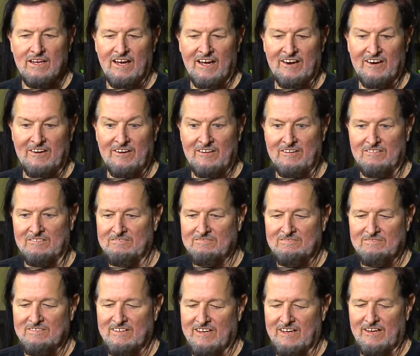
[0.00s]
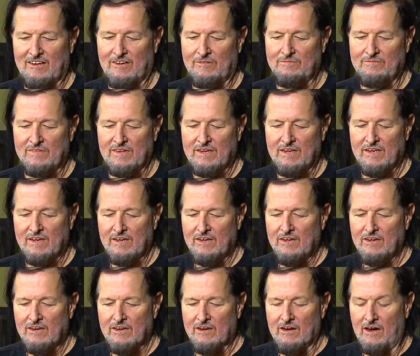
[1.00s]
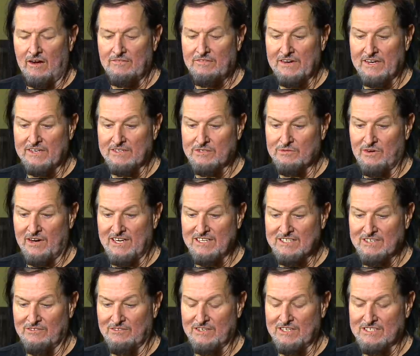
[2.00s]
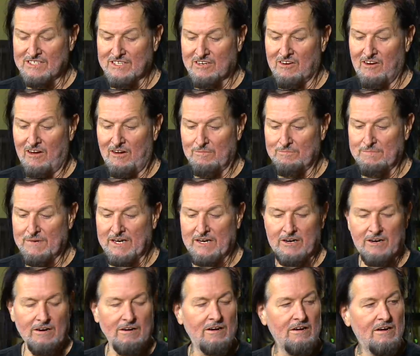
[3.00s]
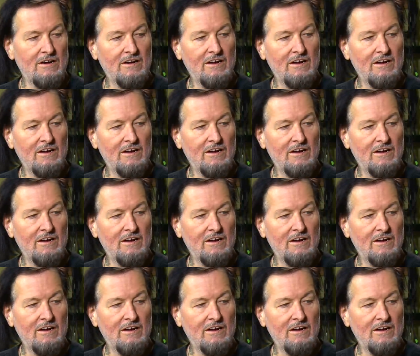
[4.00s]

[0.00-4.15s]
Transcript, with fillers: I don't know. Um, confidence wise, it was called beer,